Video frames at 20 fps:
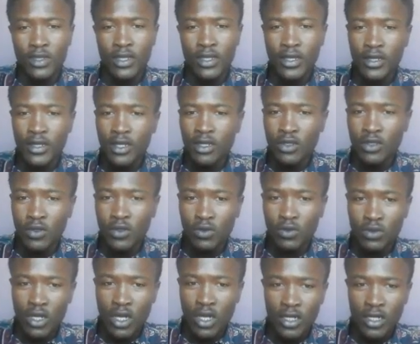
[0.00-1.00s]
Learners
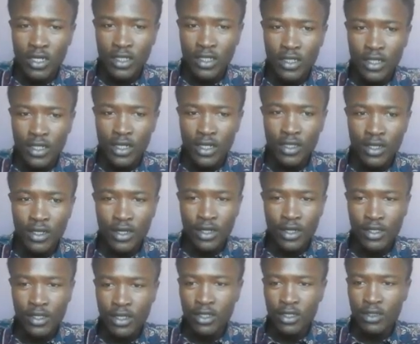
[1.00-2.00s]
should understand the
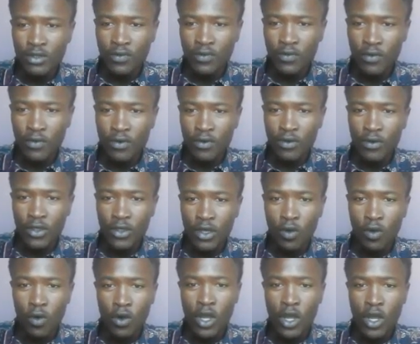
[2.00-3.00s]
reasons for the
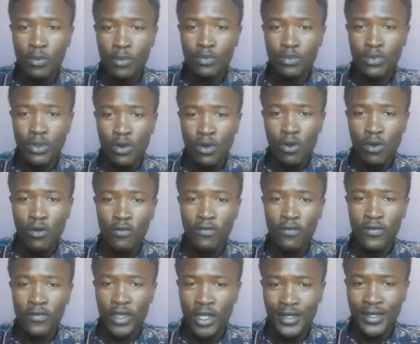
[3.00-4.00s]
collapse of
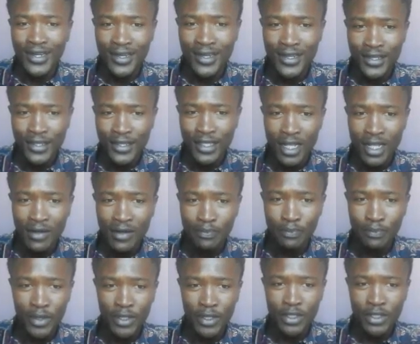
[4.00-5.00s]
international
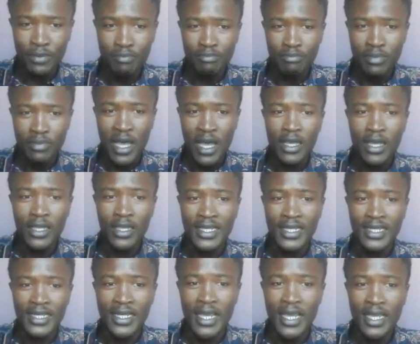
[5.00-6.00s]
peace by
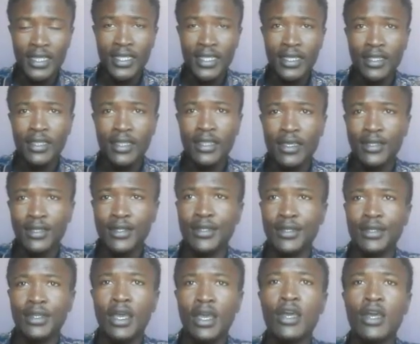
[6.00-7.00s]

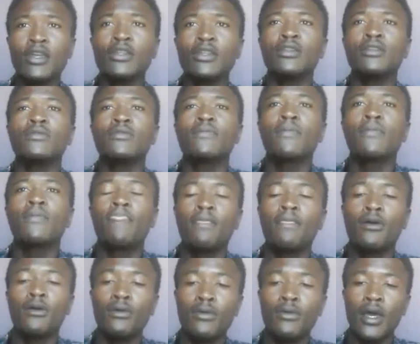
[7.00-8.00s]
1939.
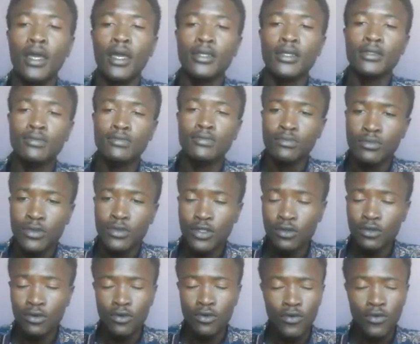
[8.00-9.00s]
Alright,
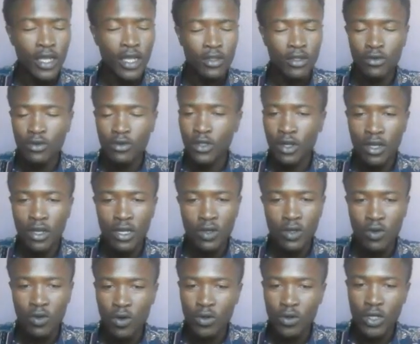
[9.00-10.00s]
so we are not
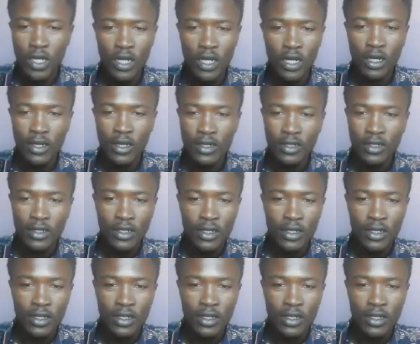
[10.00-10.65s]
really gonna